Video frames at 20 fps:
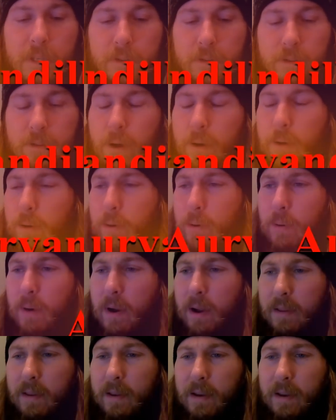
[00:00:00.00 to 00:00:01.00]
his toe.
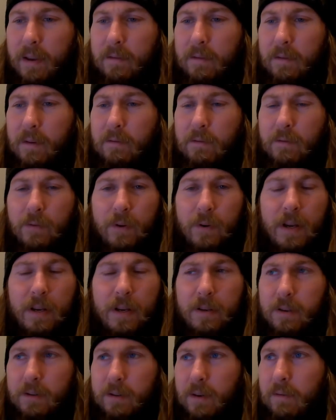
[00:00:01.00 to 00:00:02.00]
I think it
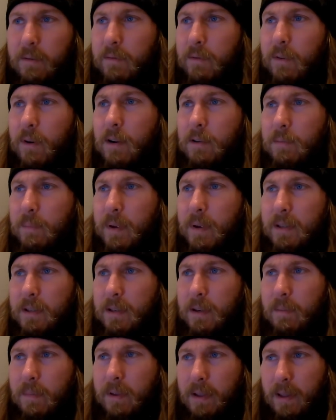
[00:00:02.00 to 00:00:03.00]
freezes or frostbit,
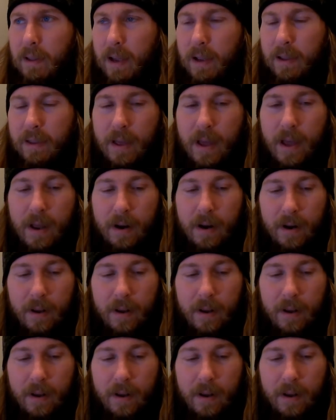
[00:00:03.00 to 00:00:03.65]
something like that.